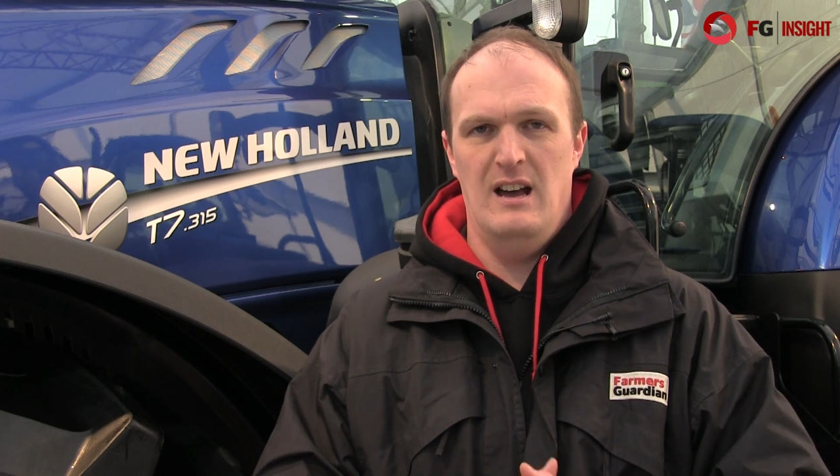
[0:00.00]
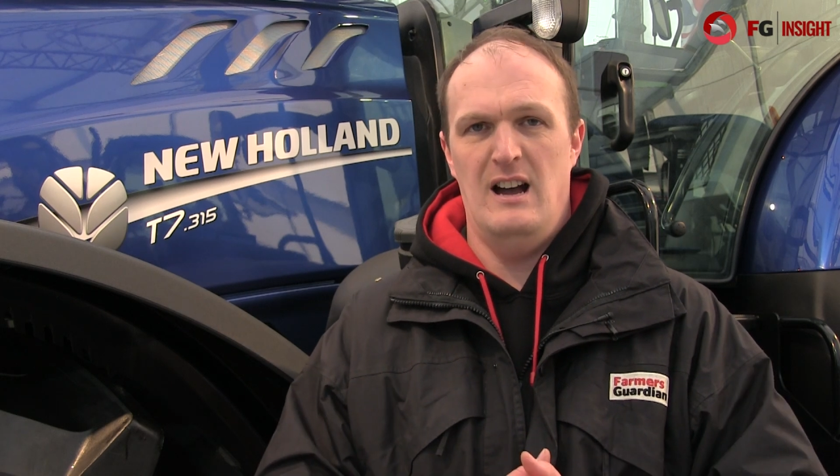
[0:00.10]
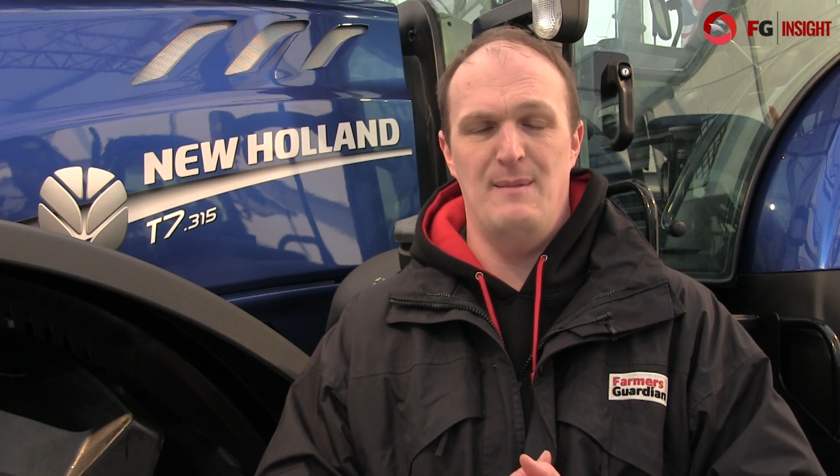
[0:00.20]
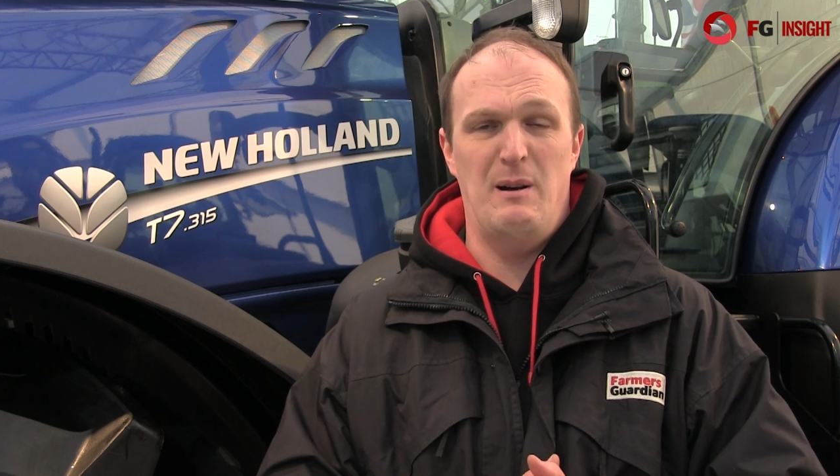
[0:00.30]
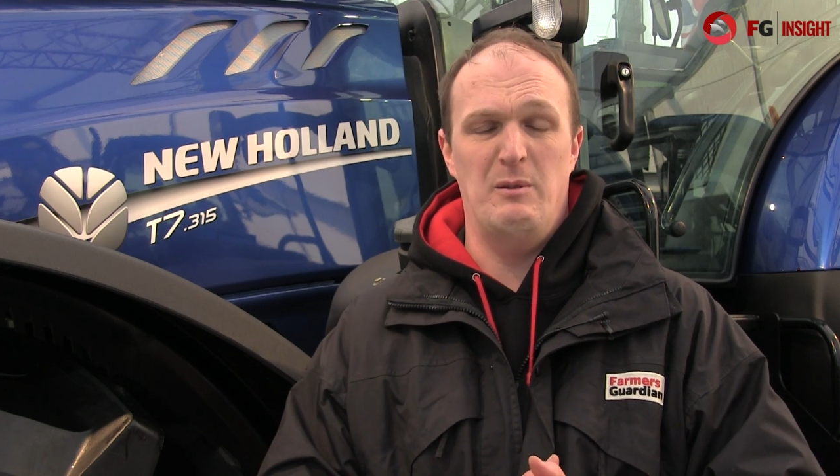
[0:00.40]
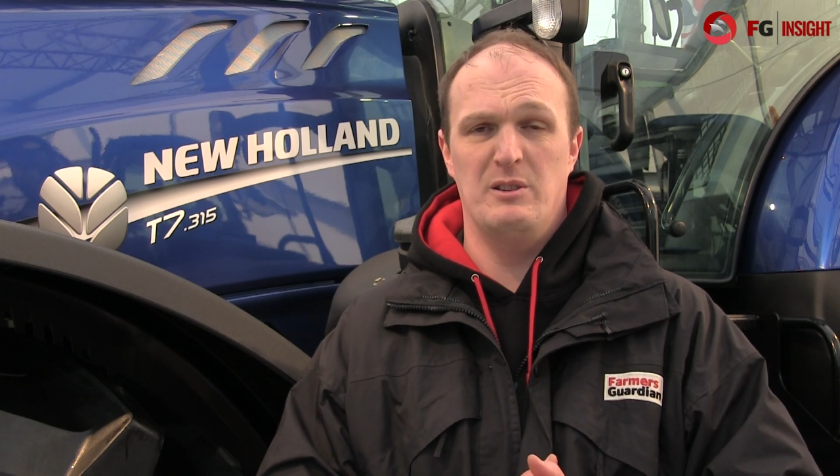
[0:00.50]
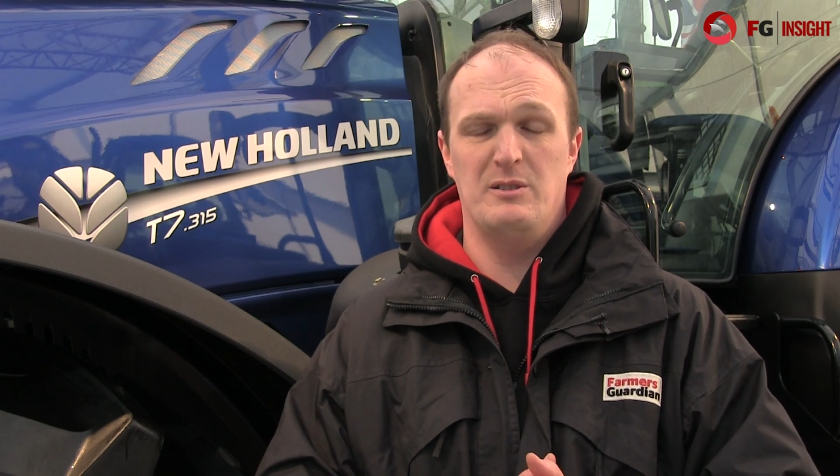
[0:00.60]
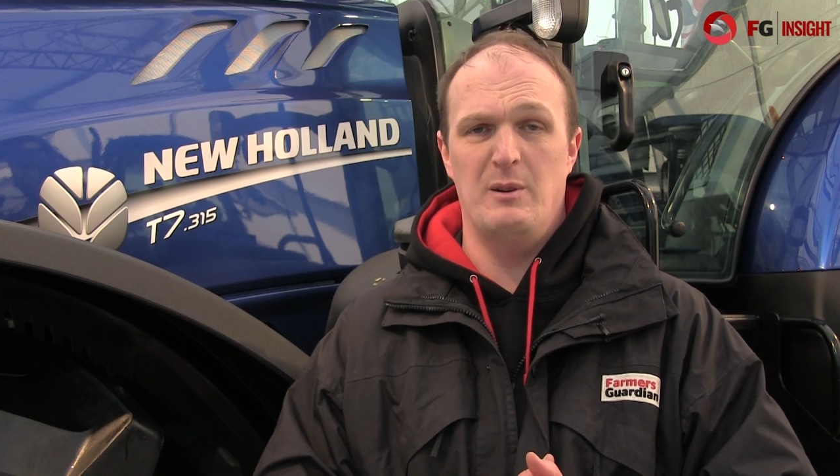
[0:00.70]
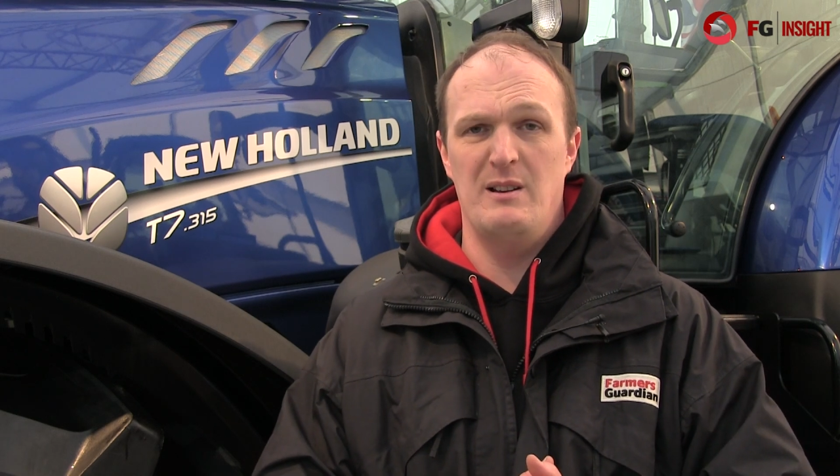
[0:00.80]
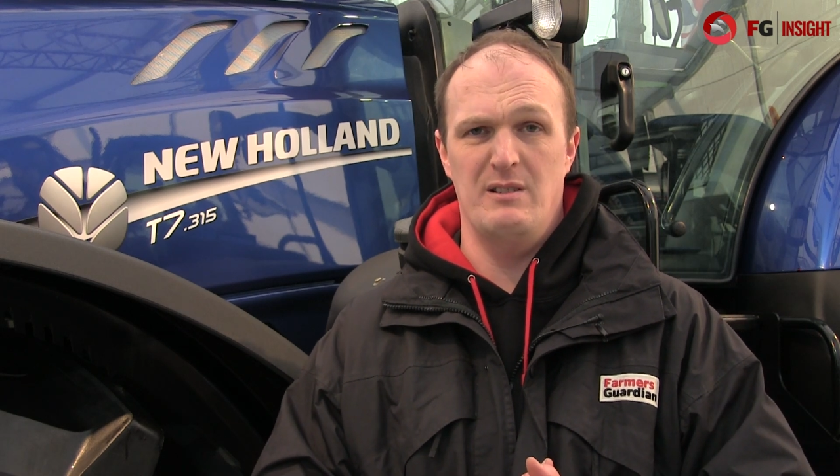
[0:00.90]
high power
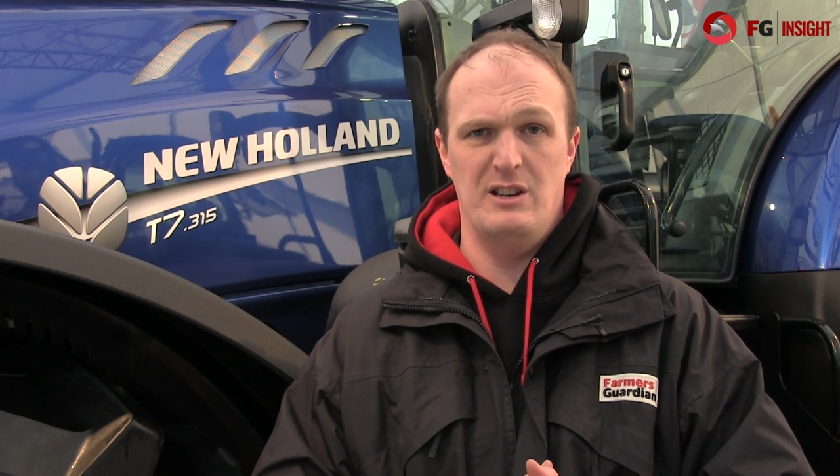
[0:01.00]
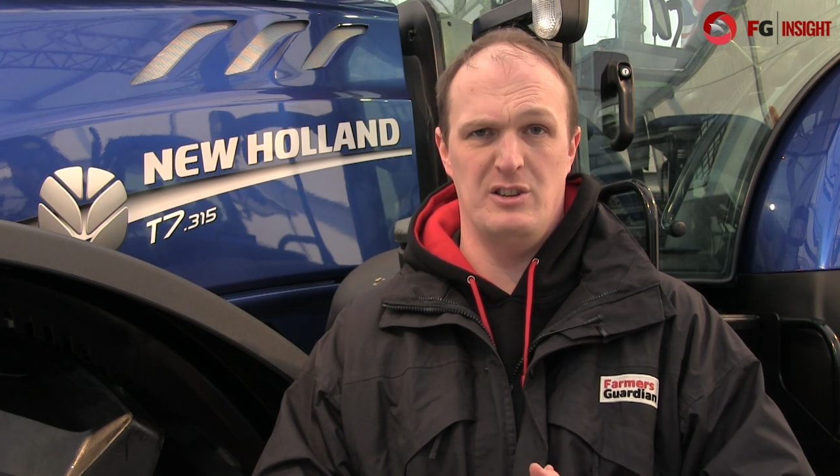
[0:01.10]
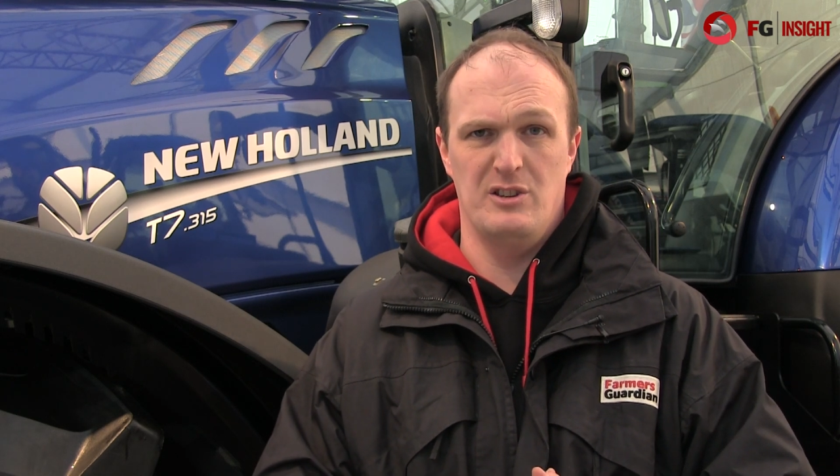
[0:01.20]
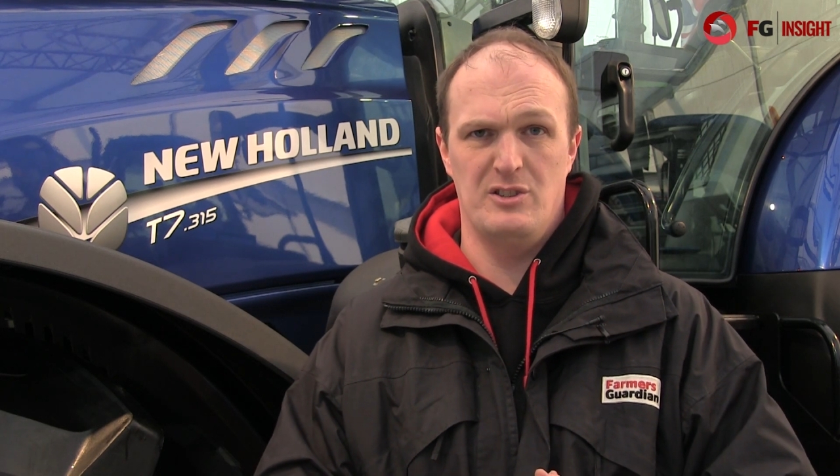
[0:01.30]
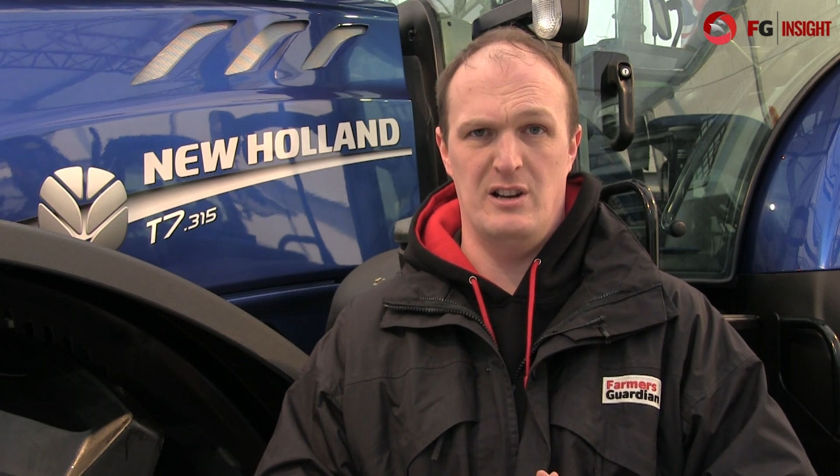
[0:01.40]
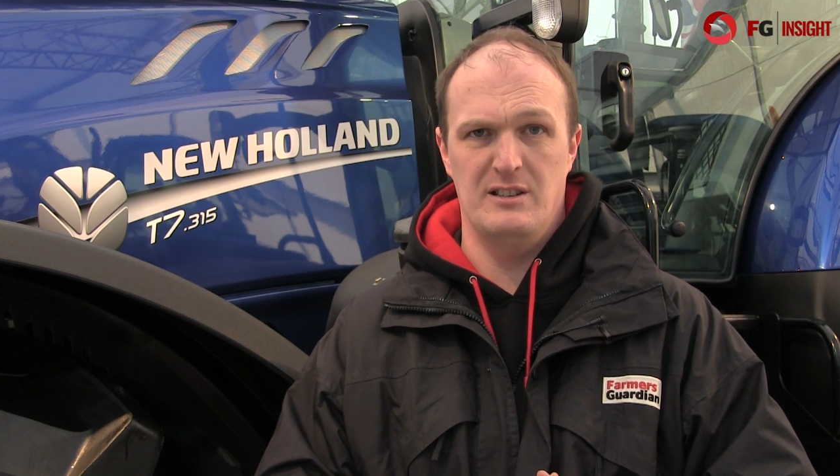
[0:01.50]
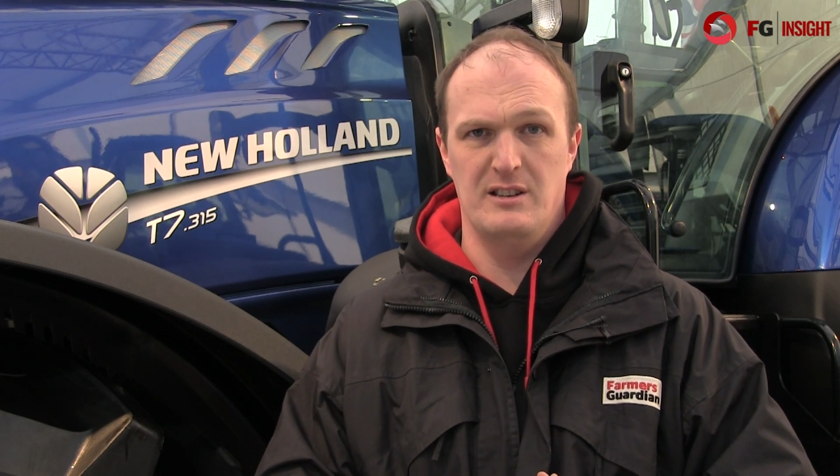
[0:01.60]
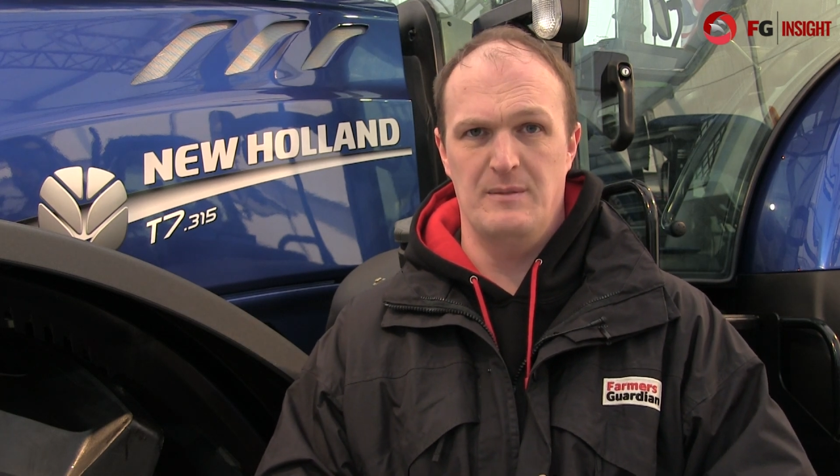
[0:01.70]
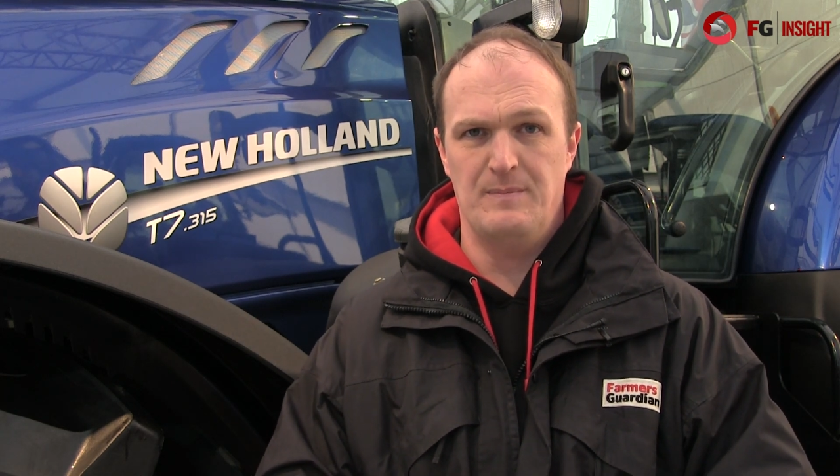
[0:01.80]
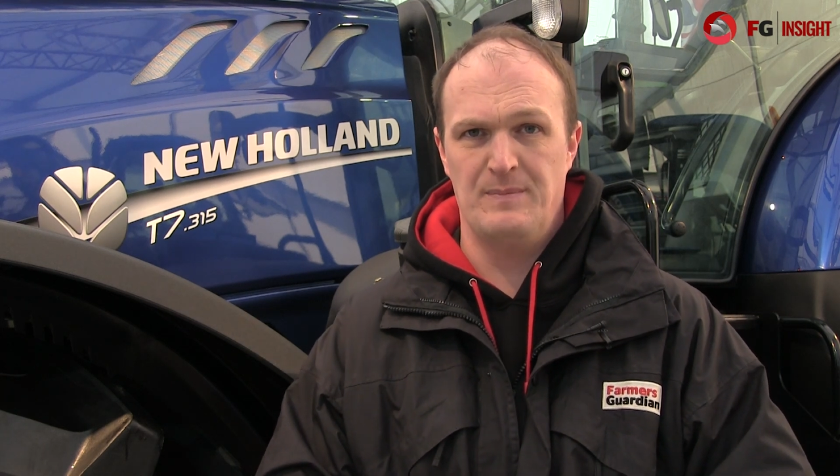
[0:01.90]
to weight ratio tractor.